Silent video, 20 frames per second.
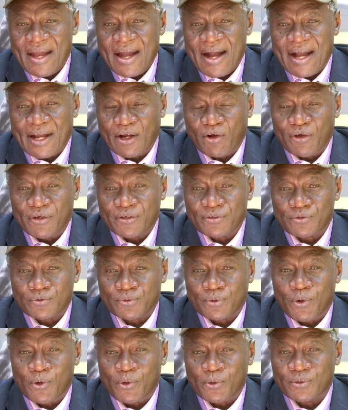are going
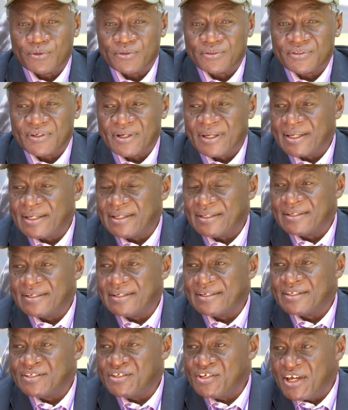to hold
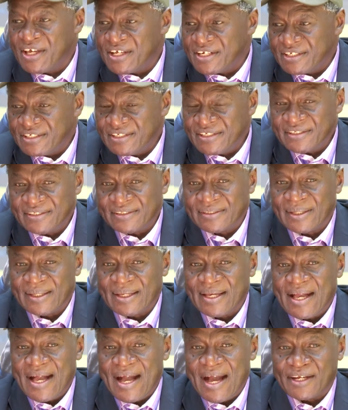in Nyeri
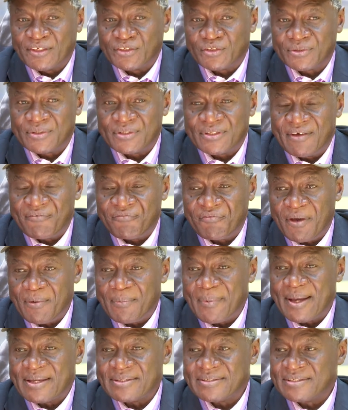at the
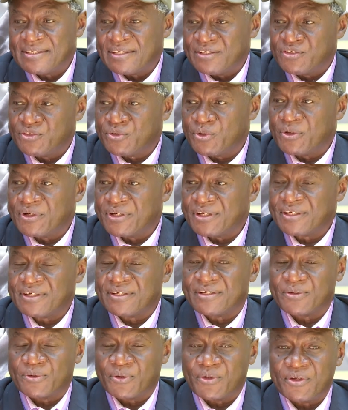famous historic
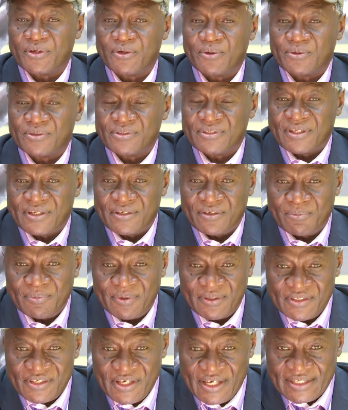Ruringo Stadium
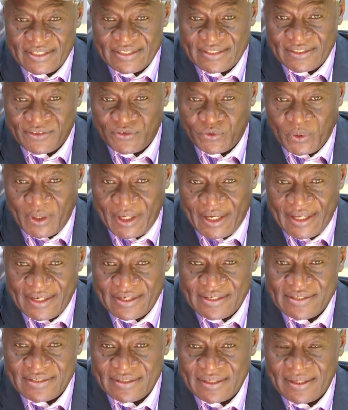in Nyeri this
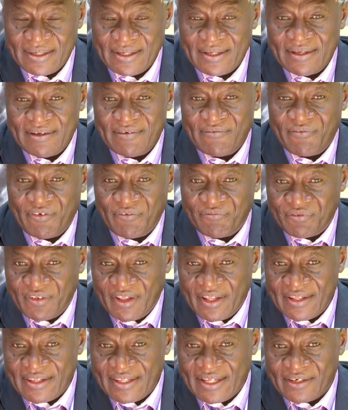weekend,
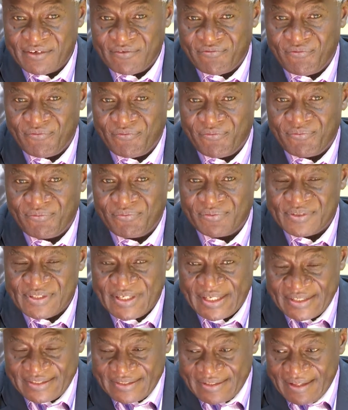15th and
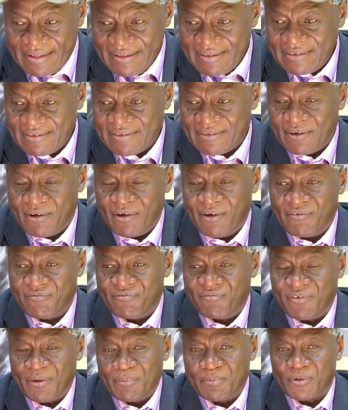16th of
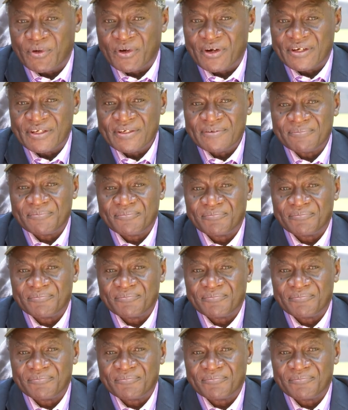February.